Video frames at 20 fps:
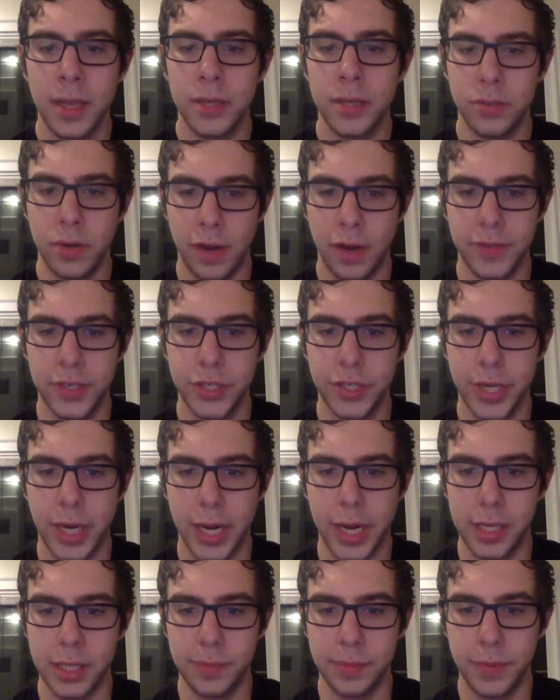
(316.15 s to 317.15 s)
Trevin
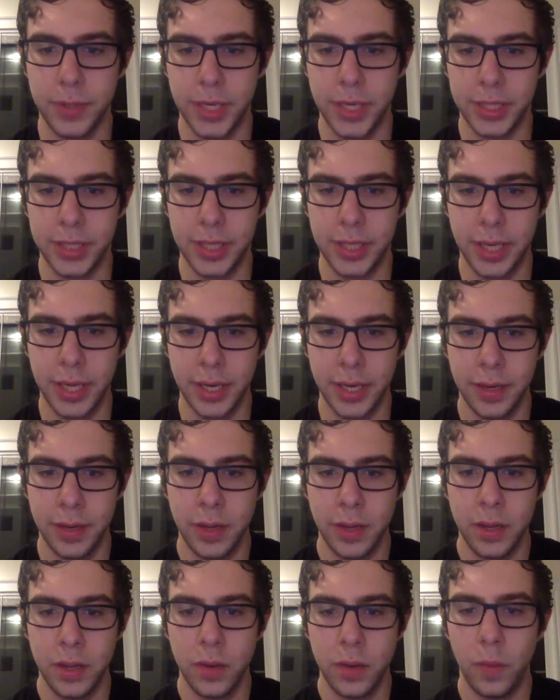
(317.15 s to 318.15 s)
Giles predicted
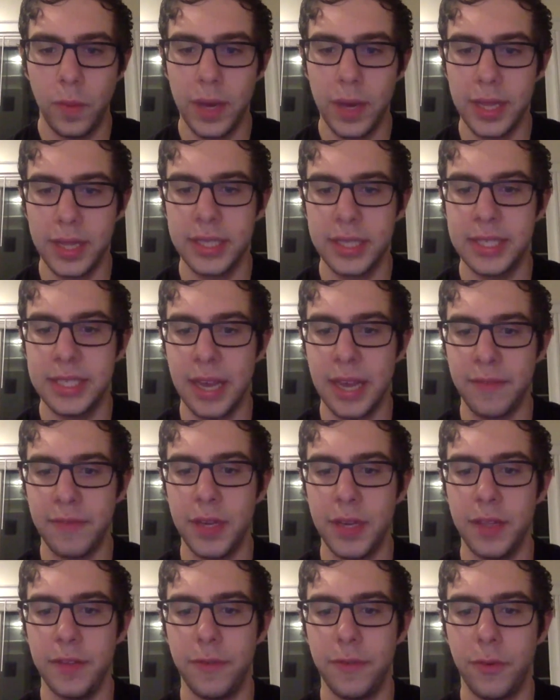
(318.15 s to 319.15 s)
with
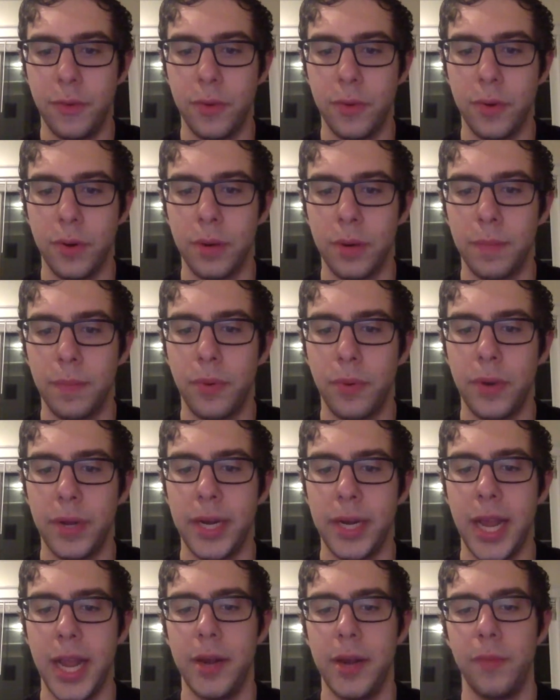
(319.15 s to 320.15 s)

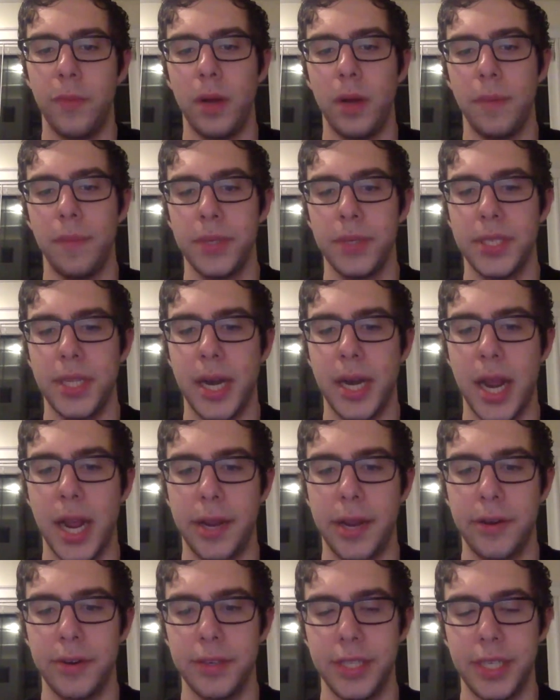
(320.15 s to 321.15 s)
74.81%
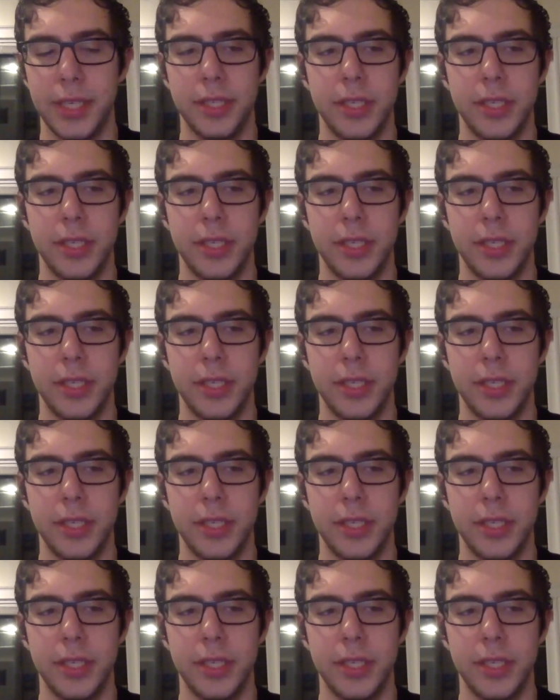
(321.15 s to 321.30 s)
accuracy.